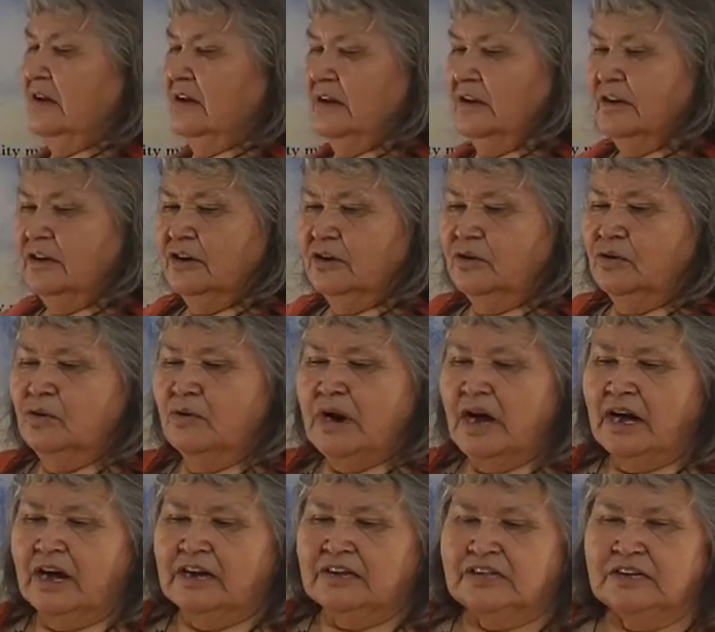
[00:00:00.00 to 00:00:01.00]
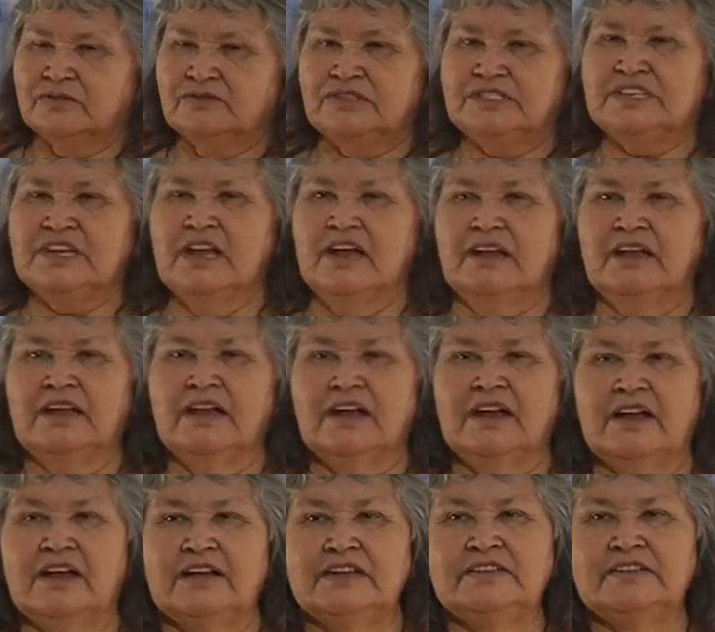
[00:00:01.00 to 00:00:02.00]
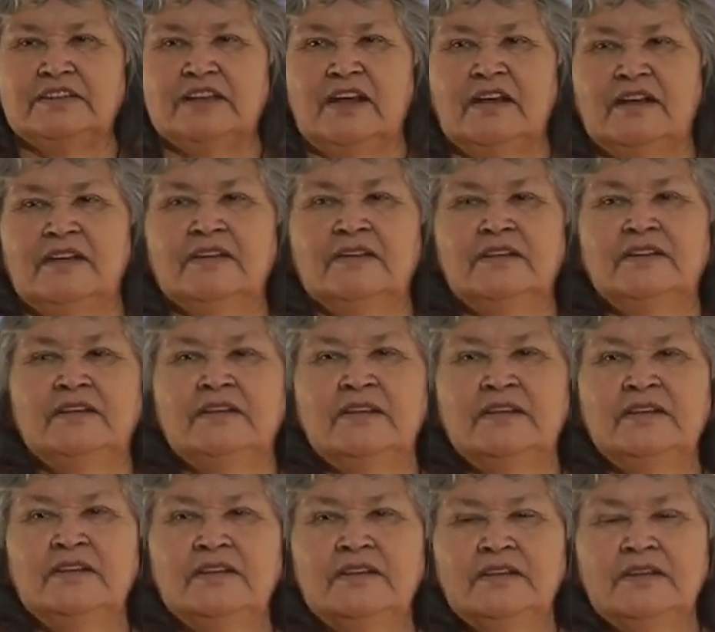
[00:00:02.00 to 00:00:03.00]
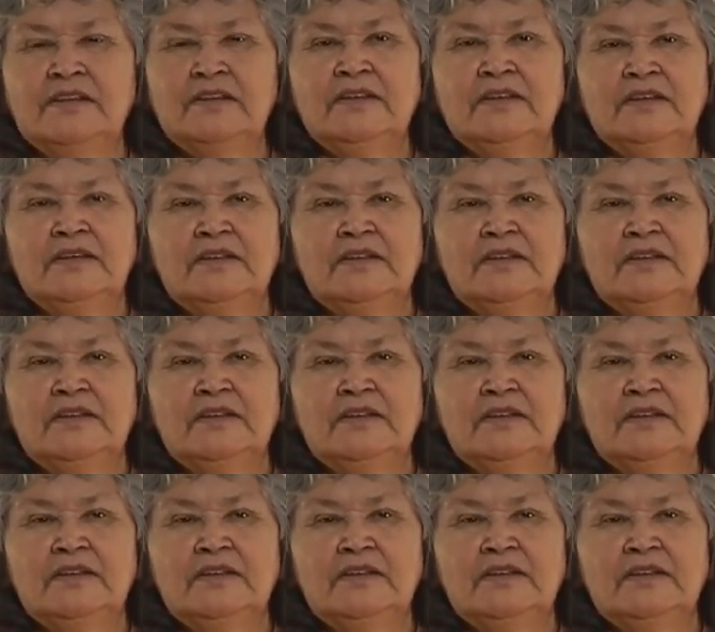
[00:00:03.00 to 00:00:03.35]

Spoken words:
it is still up to us to be good members in the community.